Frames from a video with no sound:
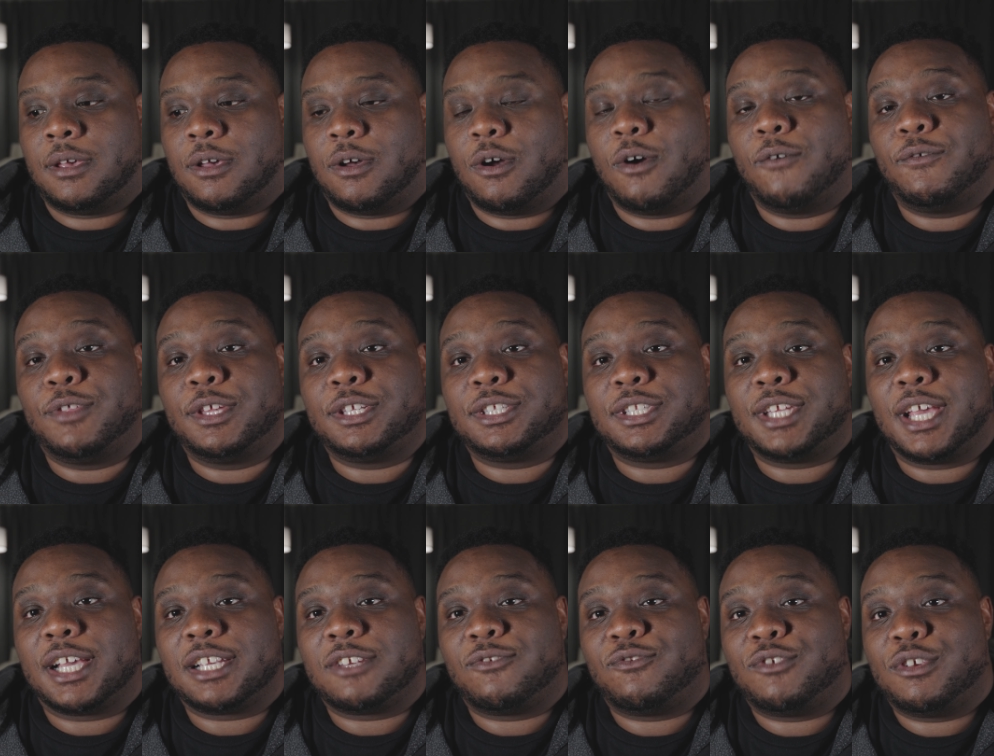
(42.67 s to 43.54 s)
Over these
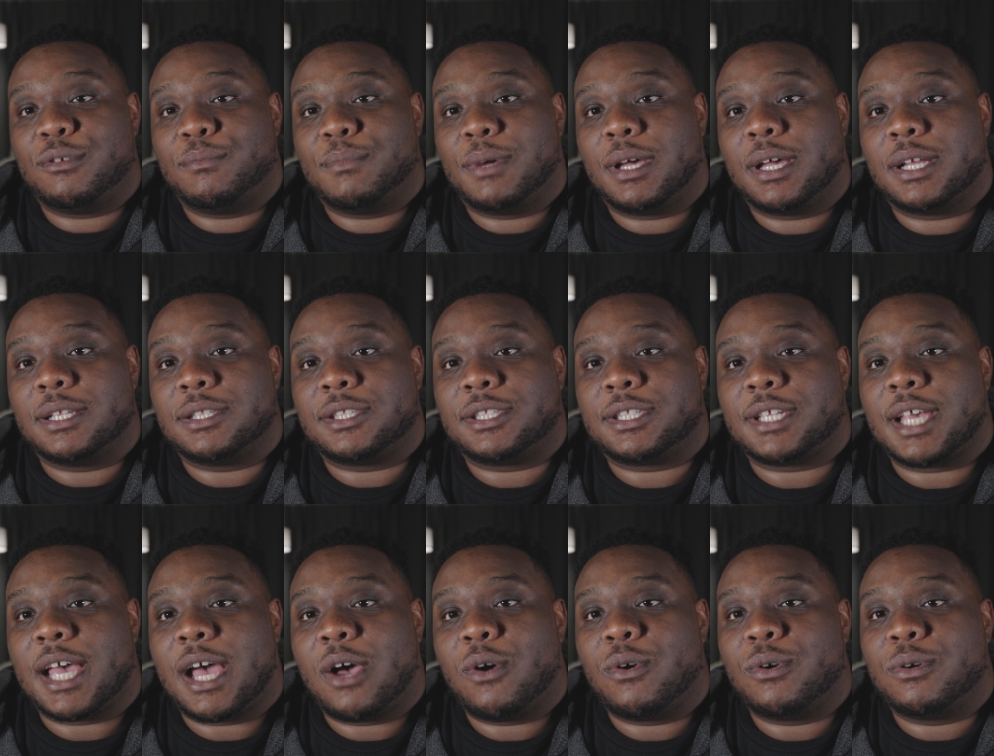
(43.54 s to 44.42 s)
next few months,
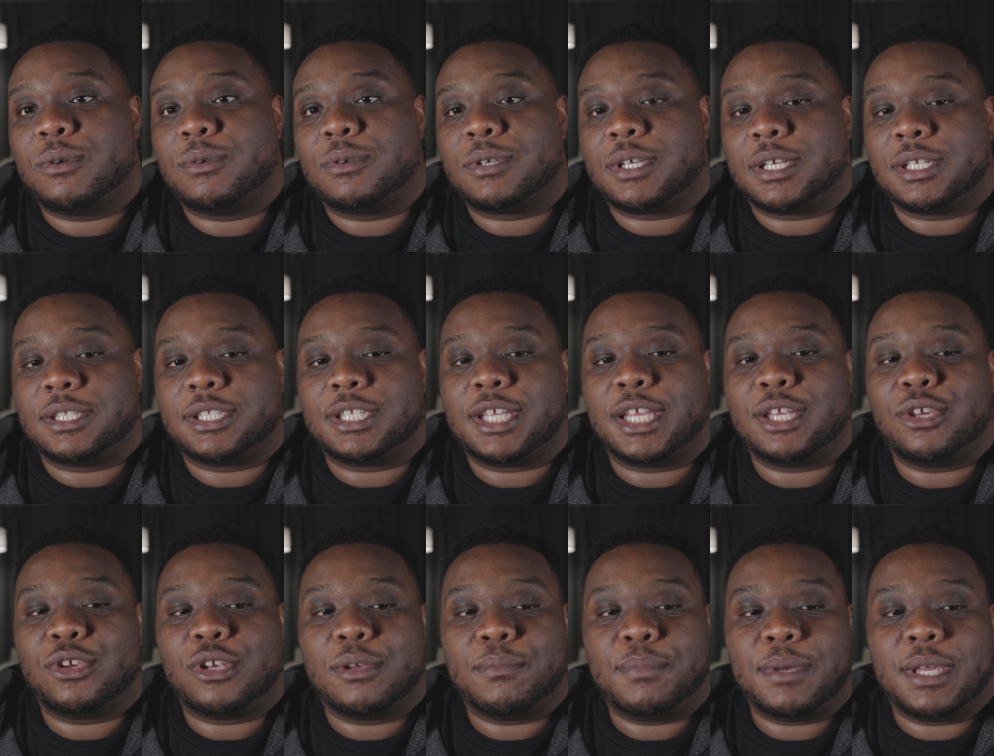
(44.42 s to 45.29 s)
I will
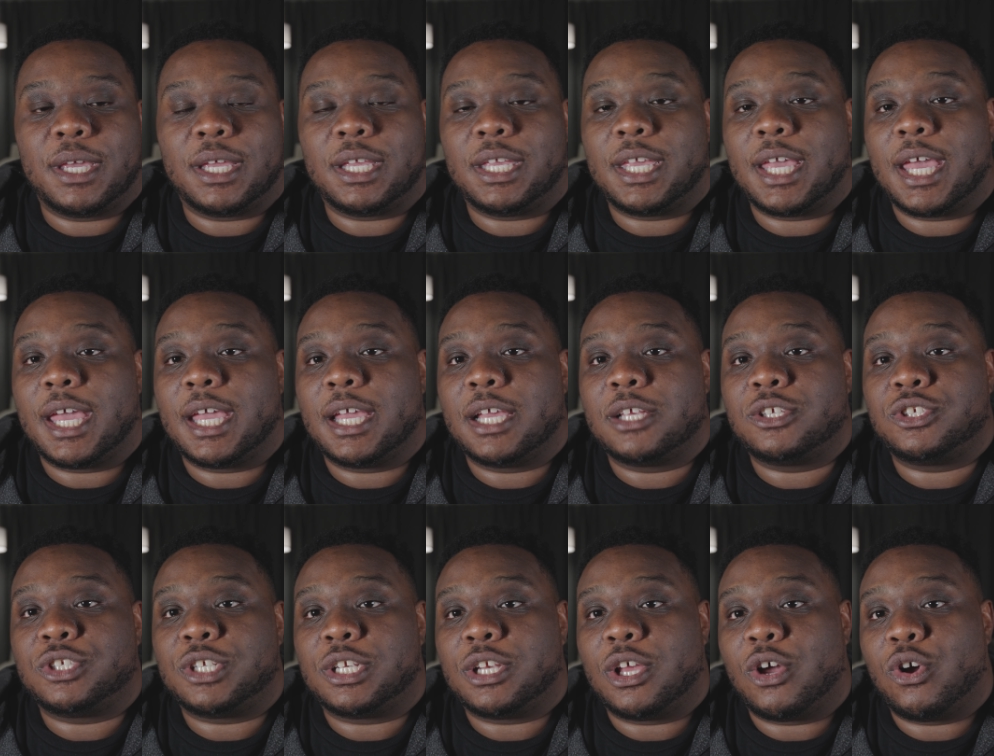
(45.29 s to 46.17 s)
continue to be
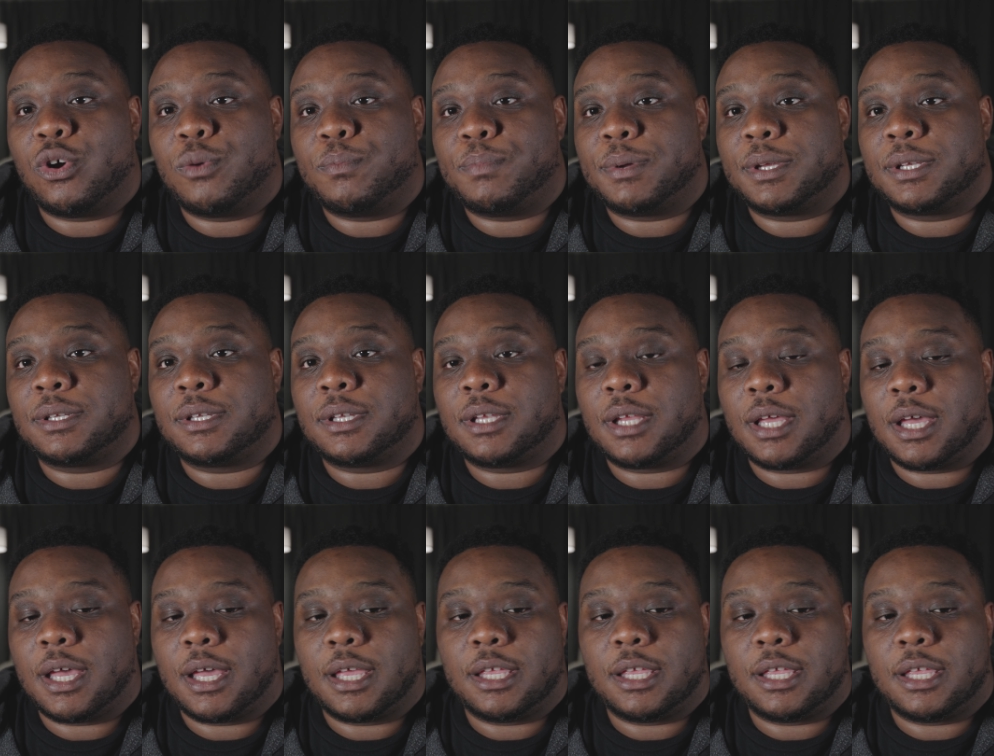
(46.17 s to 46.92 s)
engaged and open.